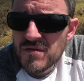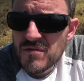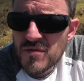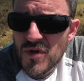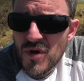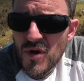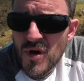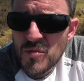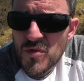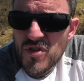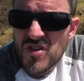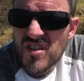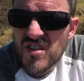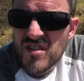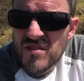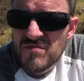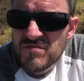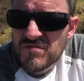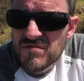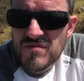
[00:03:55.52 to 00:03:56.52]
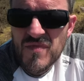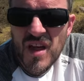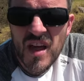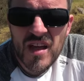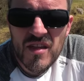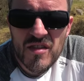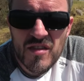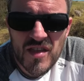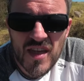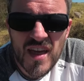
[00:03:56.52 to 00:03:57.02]
So I'm just going
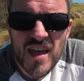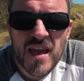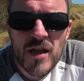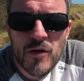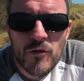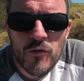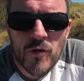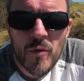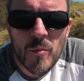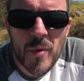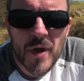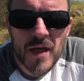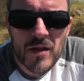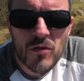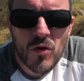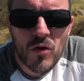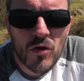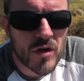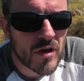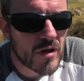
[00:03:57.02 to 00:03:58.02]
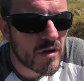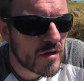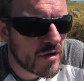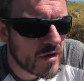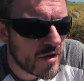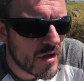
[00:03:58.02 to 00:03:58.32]
to sit here for a bit longer,